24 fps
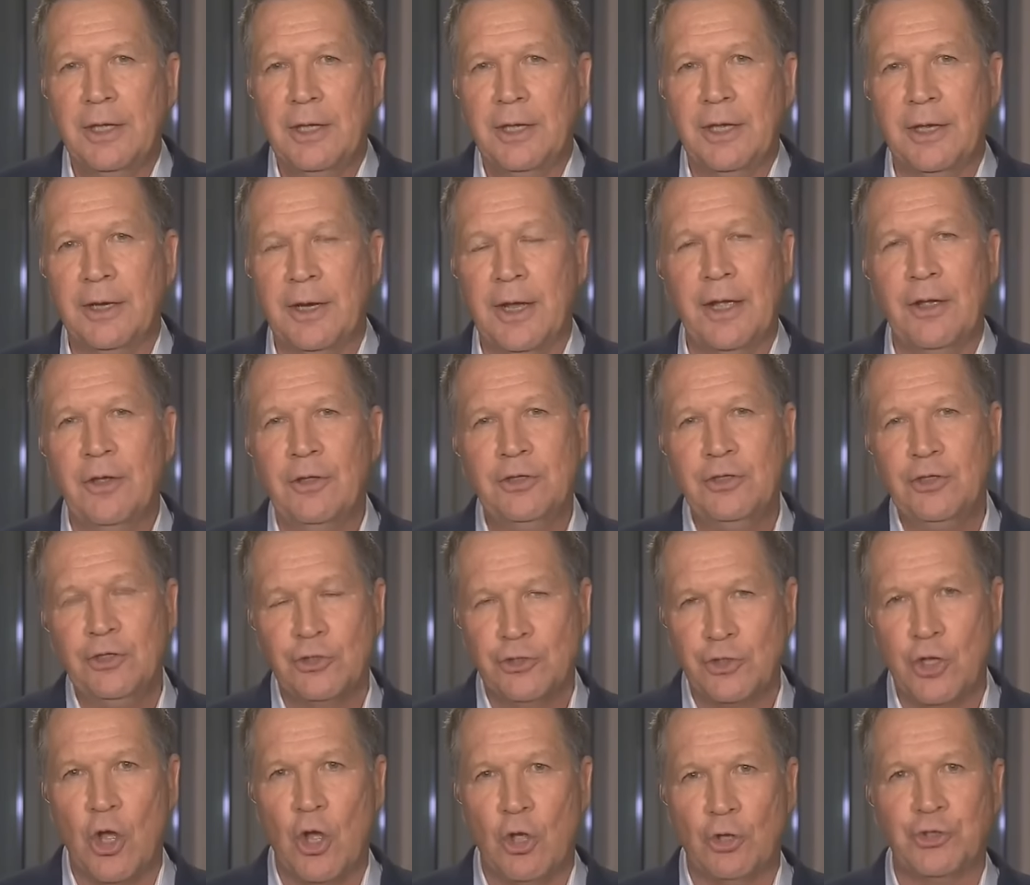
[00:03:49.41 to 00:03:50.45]
And I, this
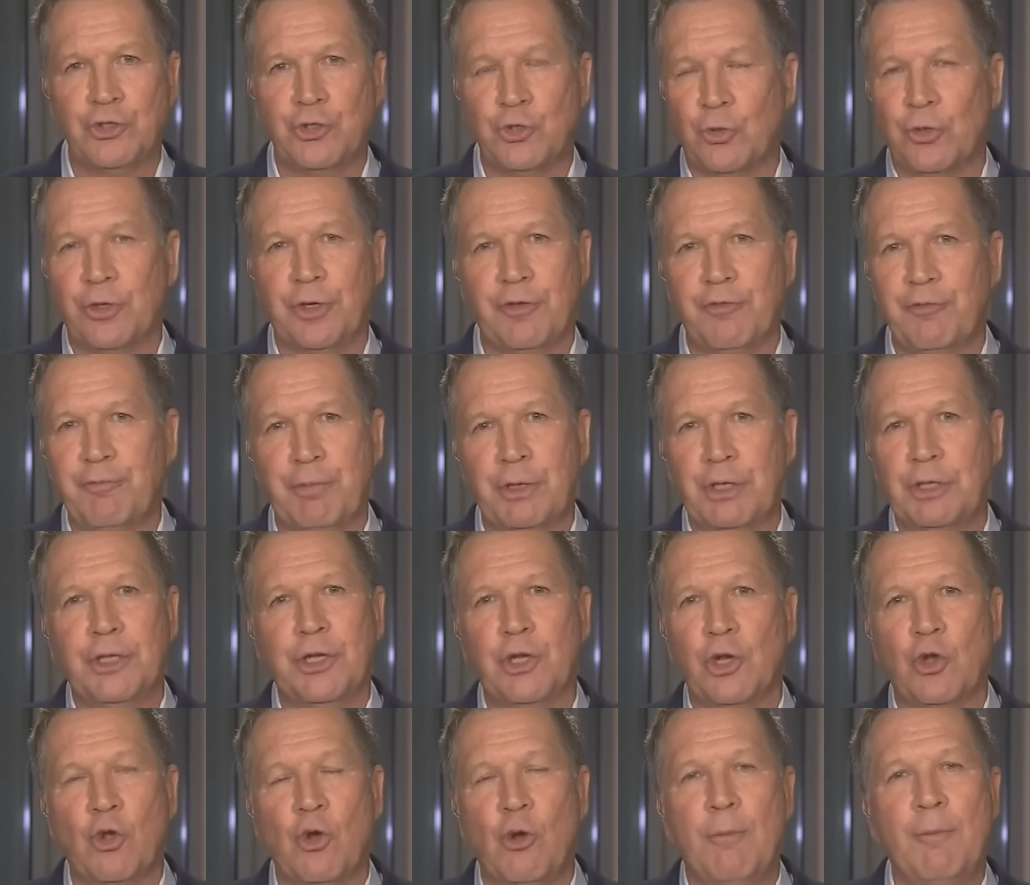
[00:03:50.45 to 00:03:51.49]
is all sort of
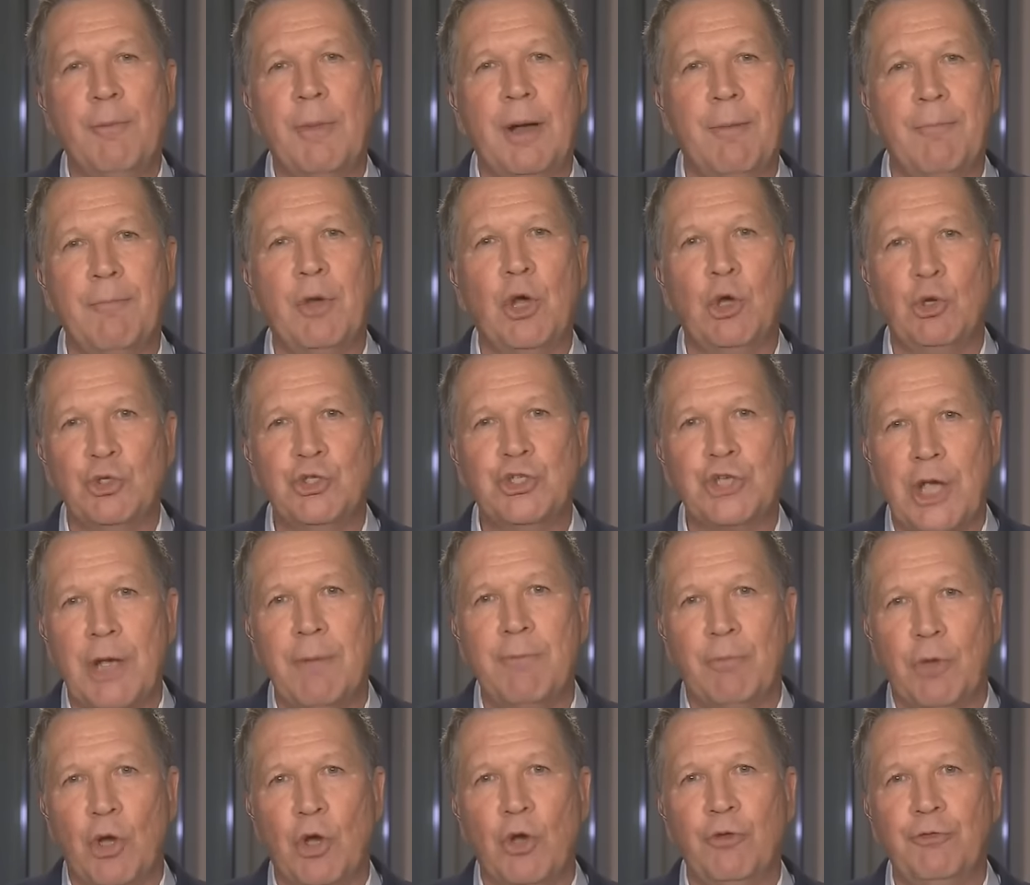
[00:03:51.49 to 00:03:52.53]
political mumbo
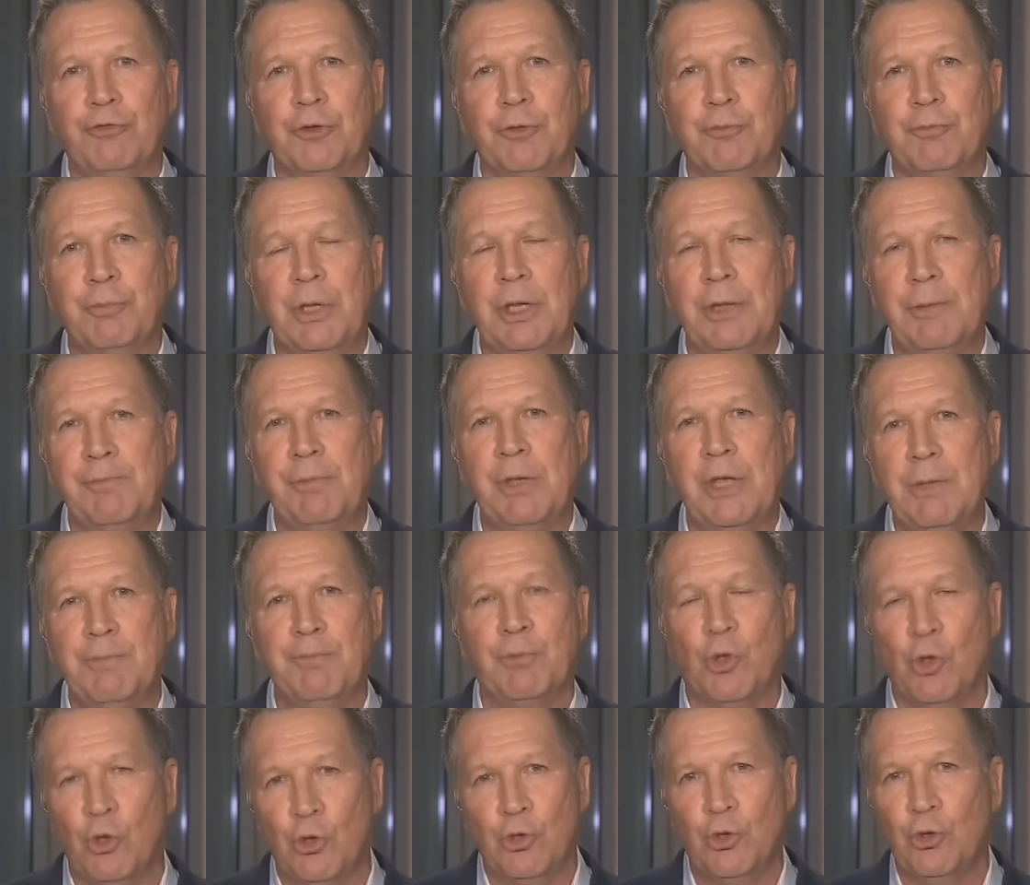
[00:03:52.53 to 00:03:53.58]
jumbo from pe
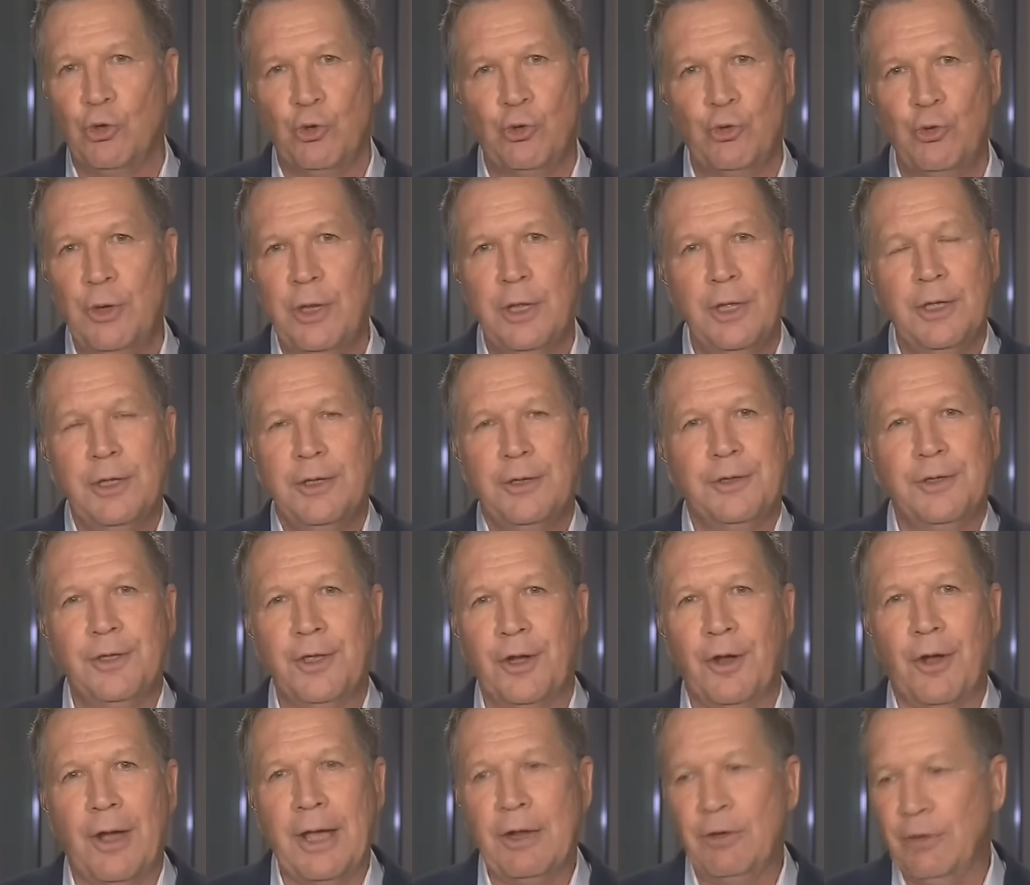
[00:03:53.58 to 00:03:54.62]
people who, you
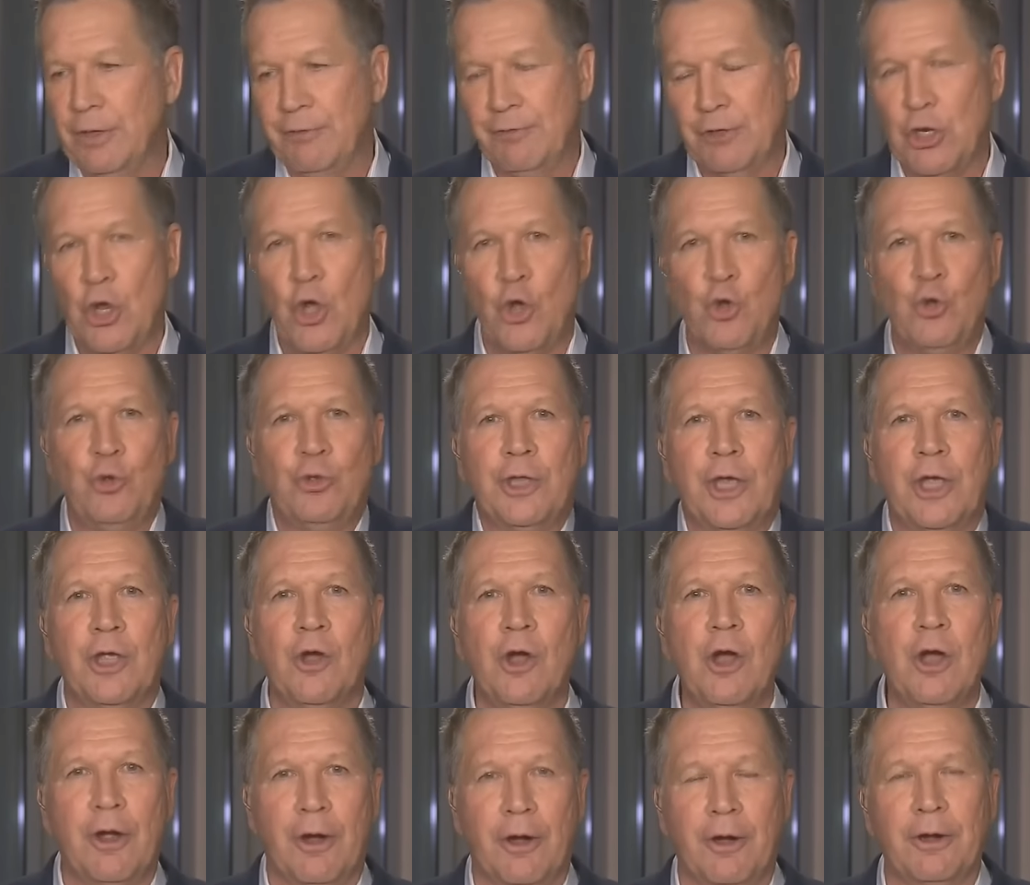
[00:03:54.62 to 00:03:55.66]
know, I don't even know who they
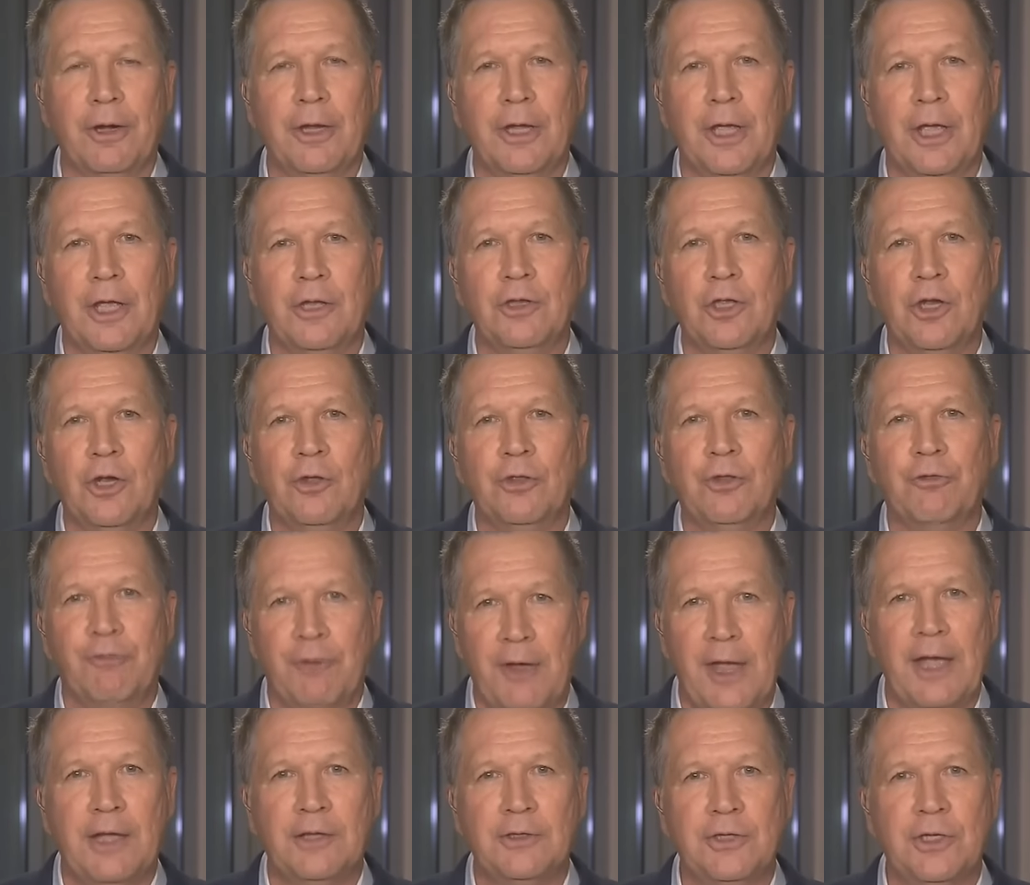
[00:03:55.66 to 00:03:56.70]
are. And, you know, the
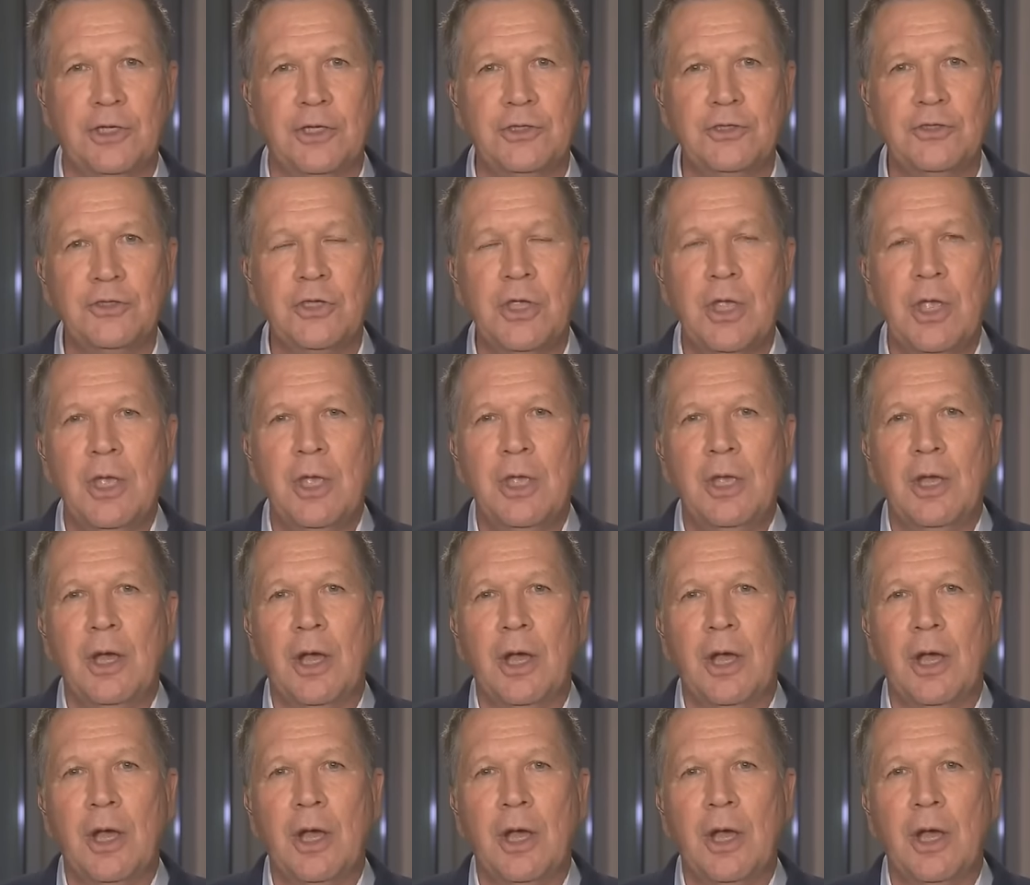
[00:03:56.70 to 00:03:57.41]
fact is,